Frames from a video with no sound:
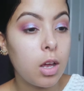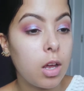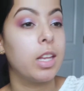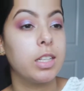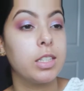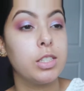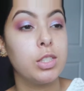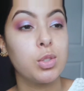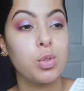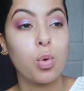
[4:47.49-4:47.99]

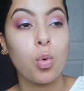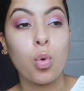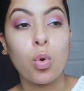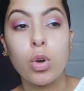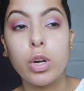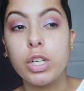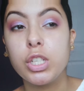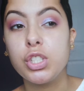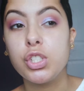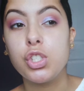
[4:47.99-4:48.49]
Like, these
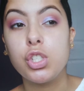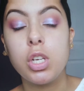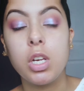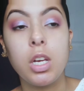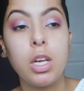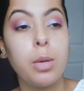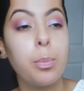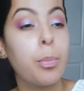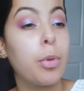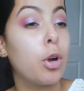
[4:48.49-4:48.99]

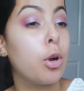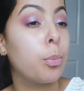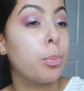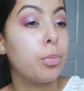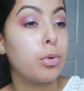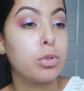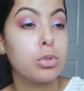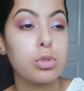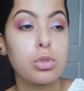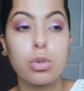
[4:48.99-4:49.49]
orangey
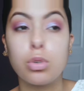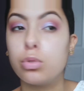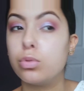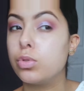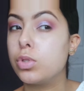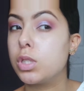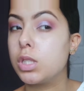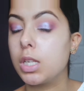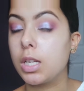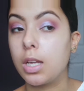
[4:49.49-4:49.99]
purple
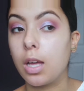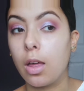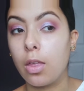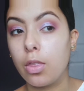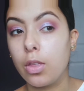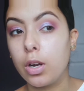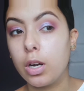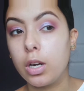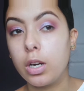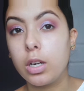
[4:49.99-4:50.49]
tones
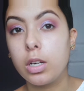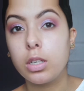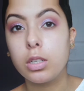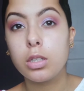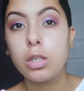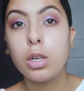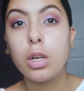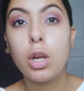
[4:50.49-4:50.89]
together